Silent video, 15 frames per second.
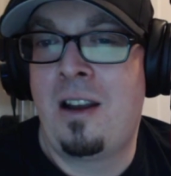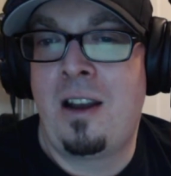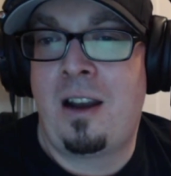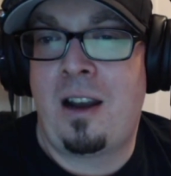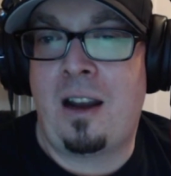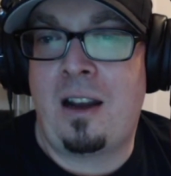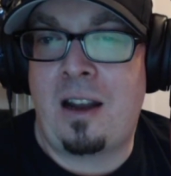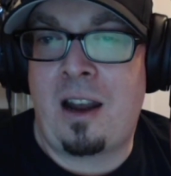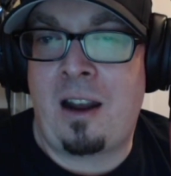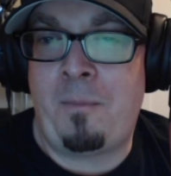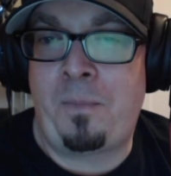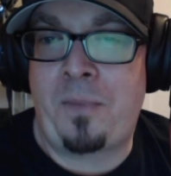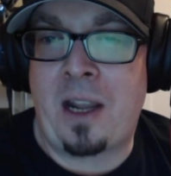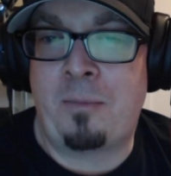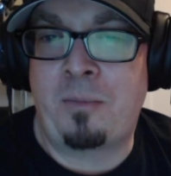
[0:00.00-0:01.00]

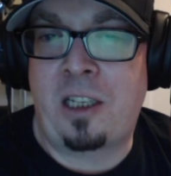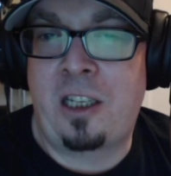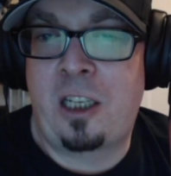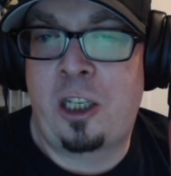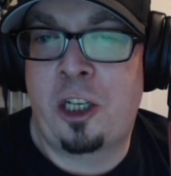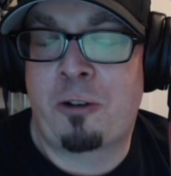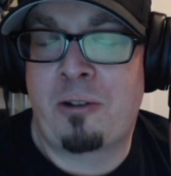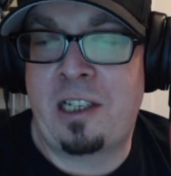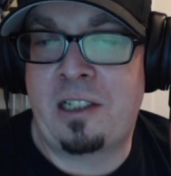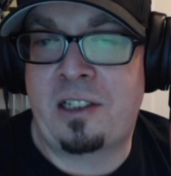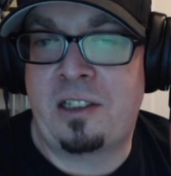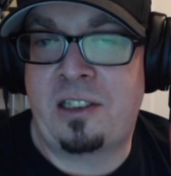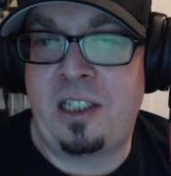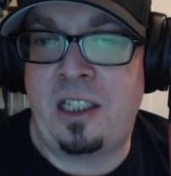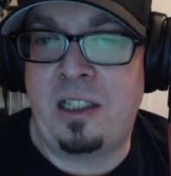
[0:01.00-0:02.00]
I'm curious
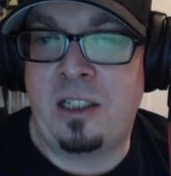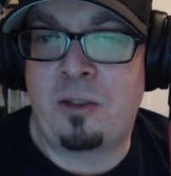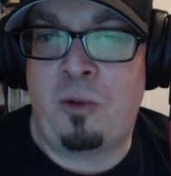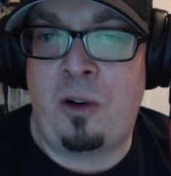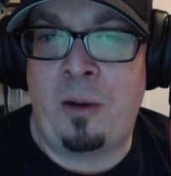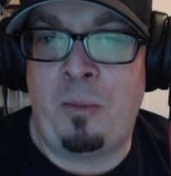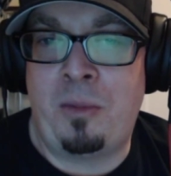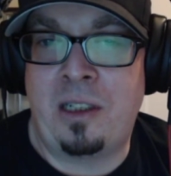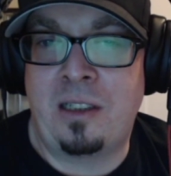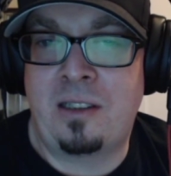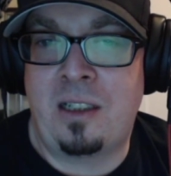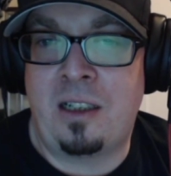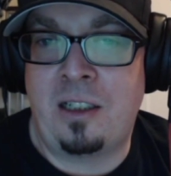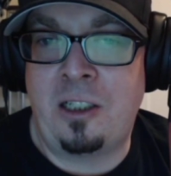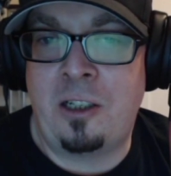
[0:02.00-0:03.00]
to see this one, but,
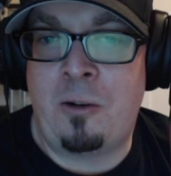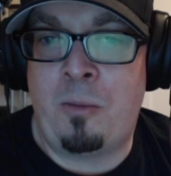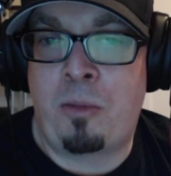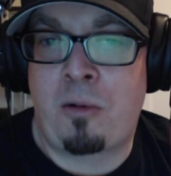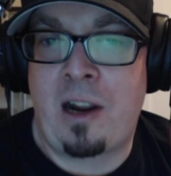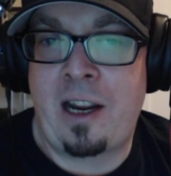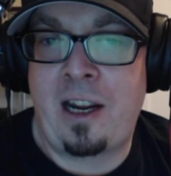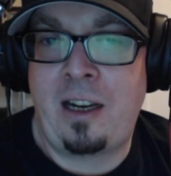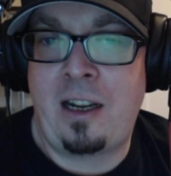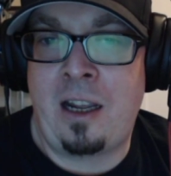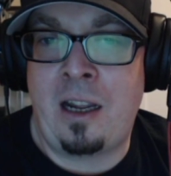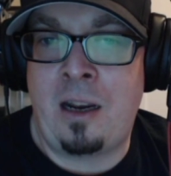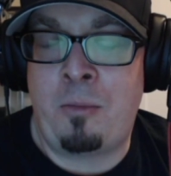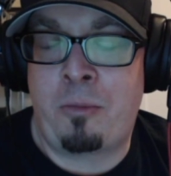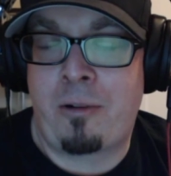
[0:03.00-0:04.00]
Bryan
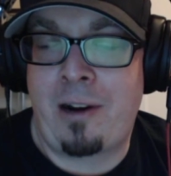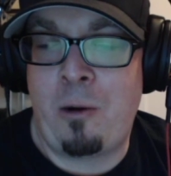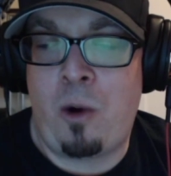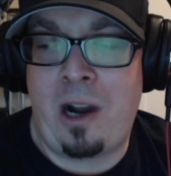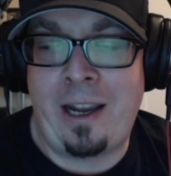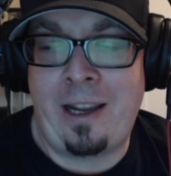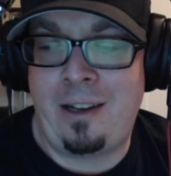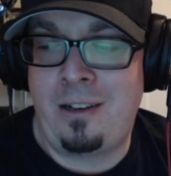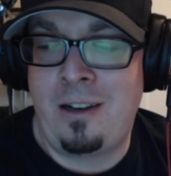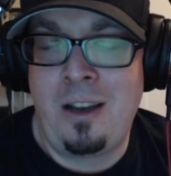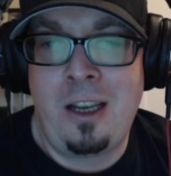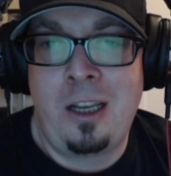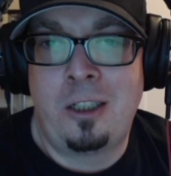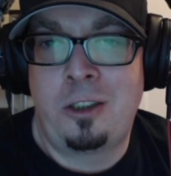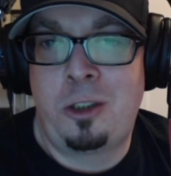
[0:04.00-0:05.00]
and Bray Wyatt,
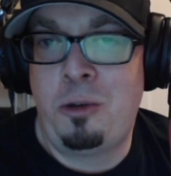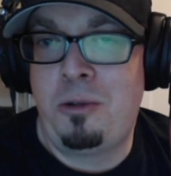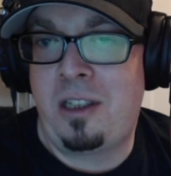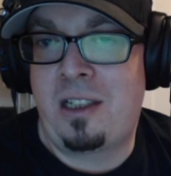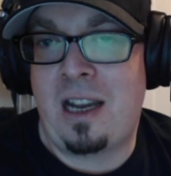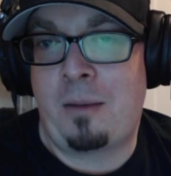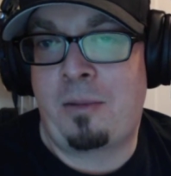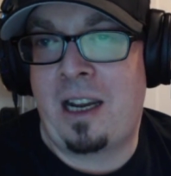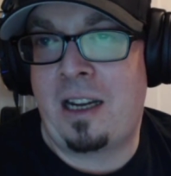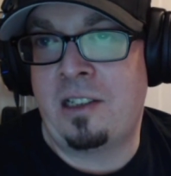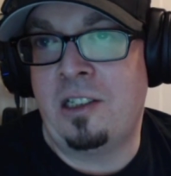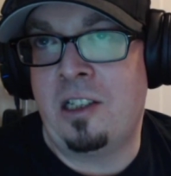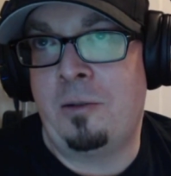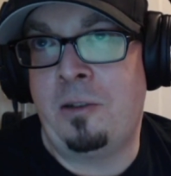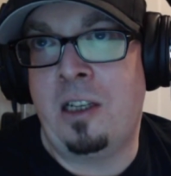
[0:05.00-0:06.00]
two of the top guys
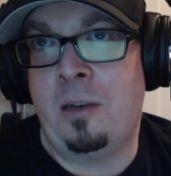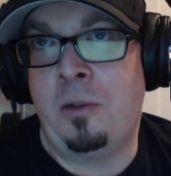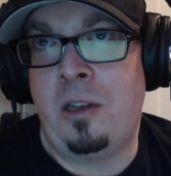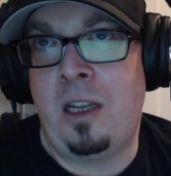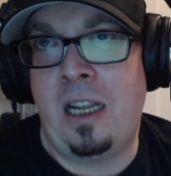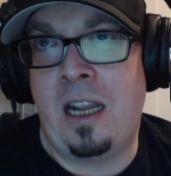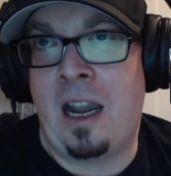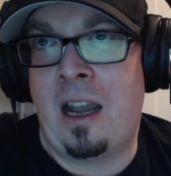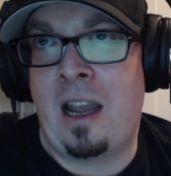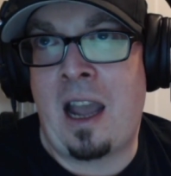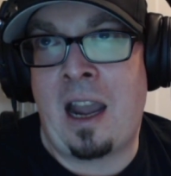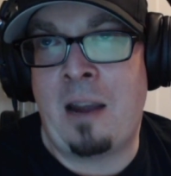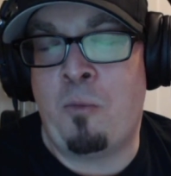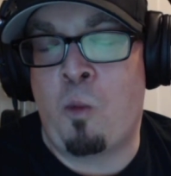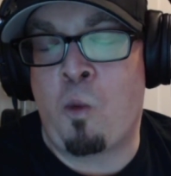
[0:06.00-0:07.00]
in WWE.
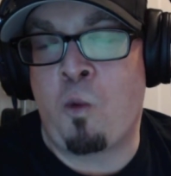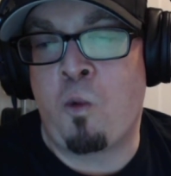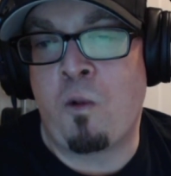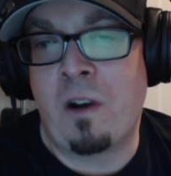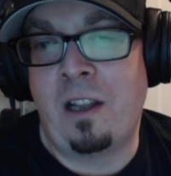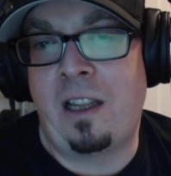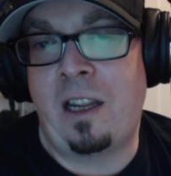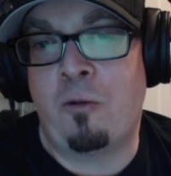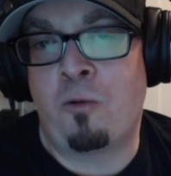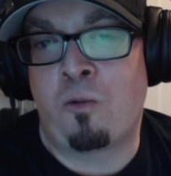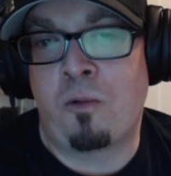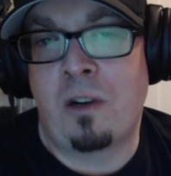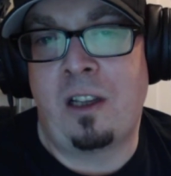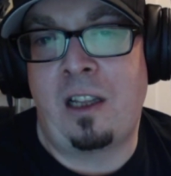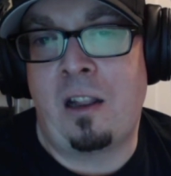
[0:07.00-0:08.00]
I'm really,
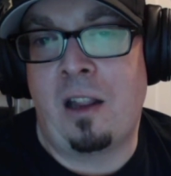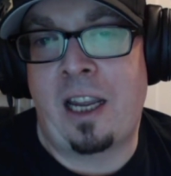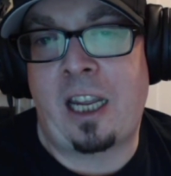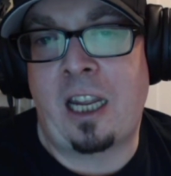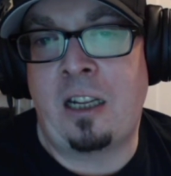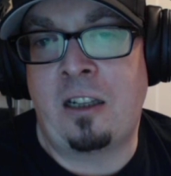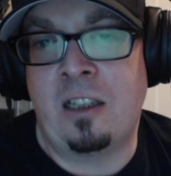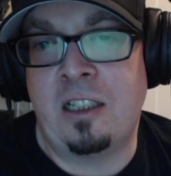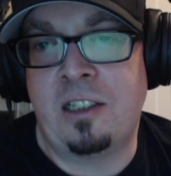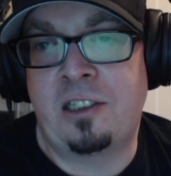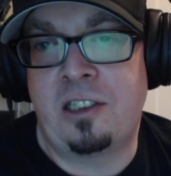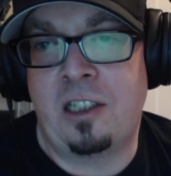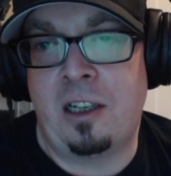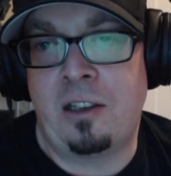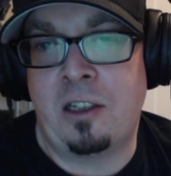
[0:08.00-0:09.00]
really liking
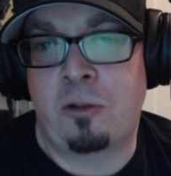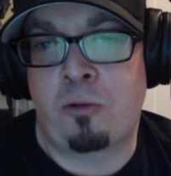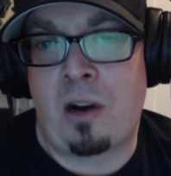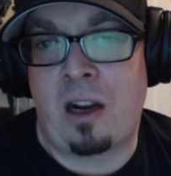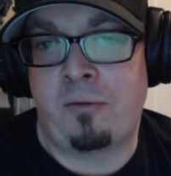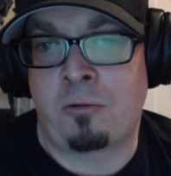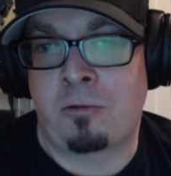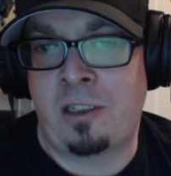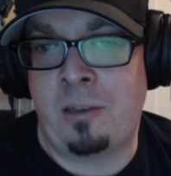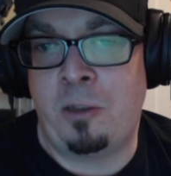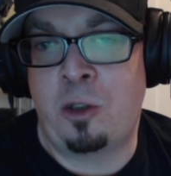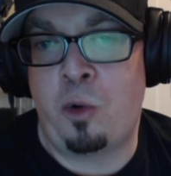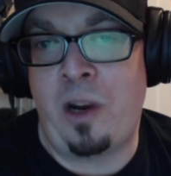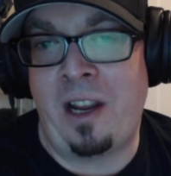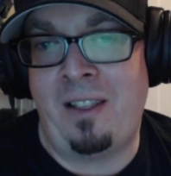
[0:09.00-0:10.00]
this rivalry
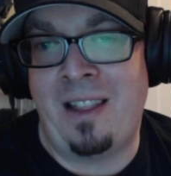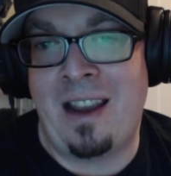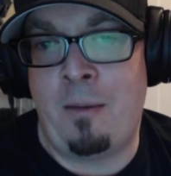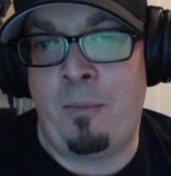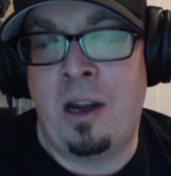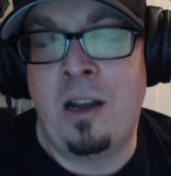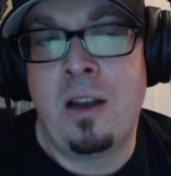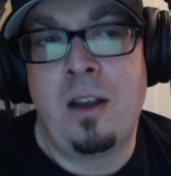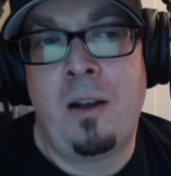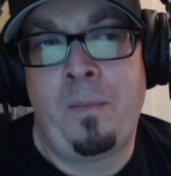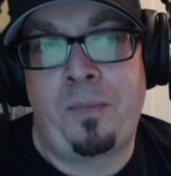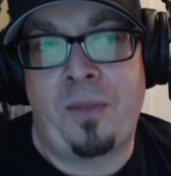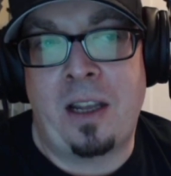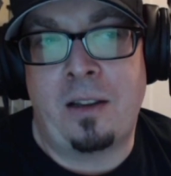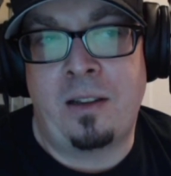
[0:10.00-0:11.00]
between them.
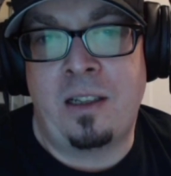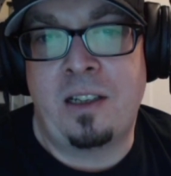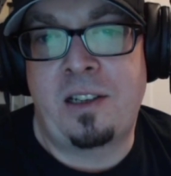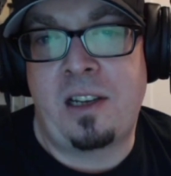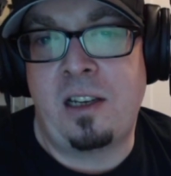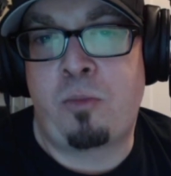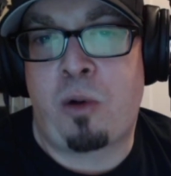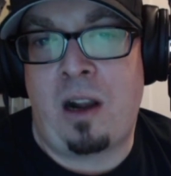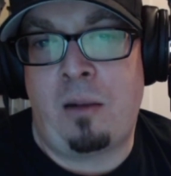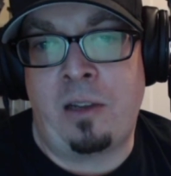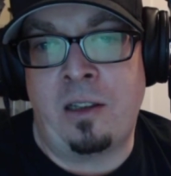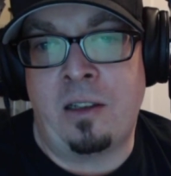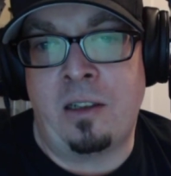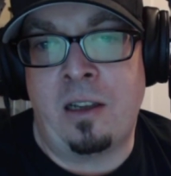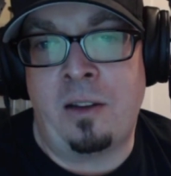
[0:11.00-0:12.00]
That this is probably
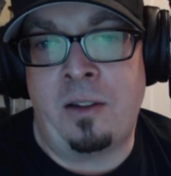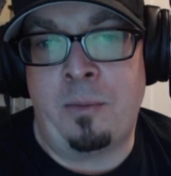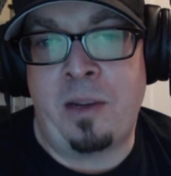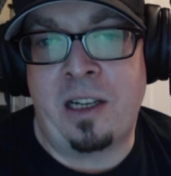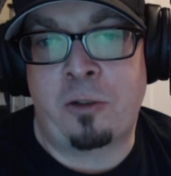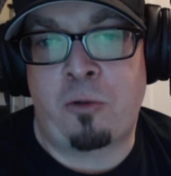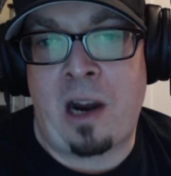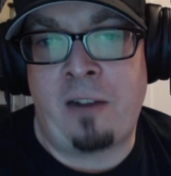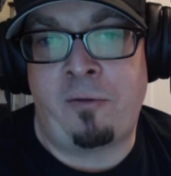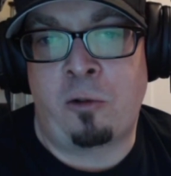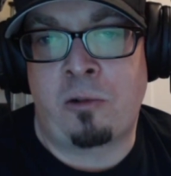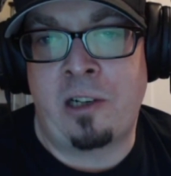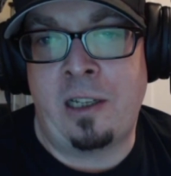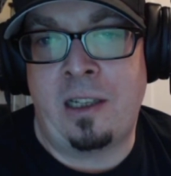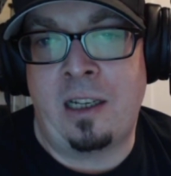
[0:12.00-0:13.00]
the best
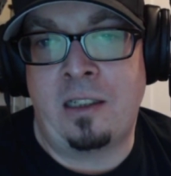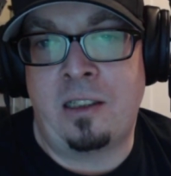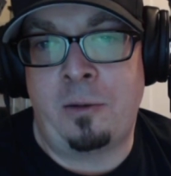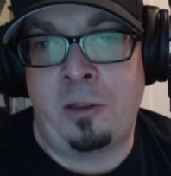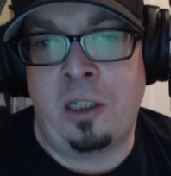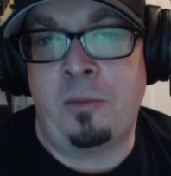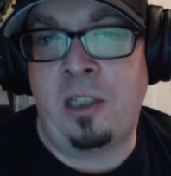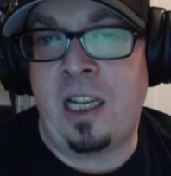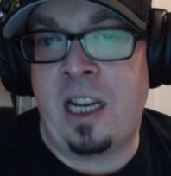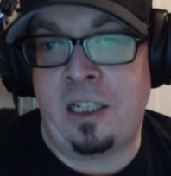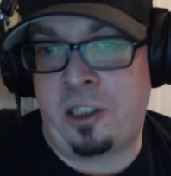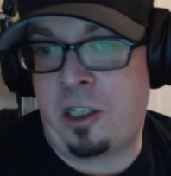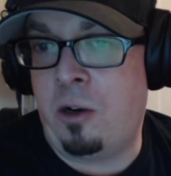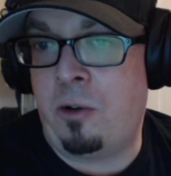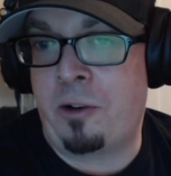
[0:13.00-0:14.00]
rivalry that WWE
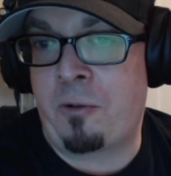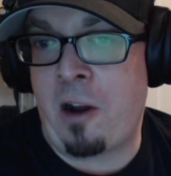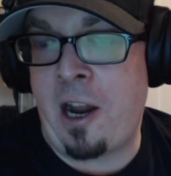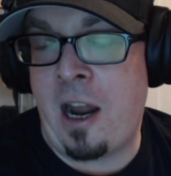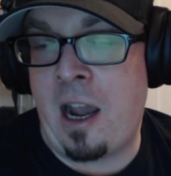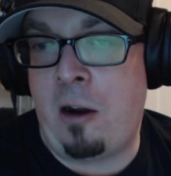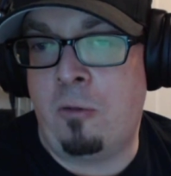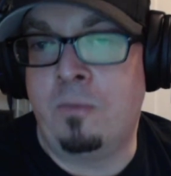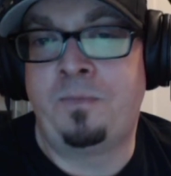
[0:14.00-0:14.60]
has going right now.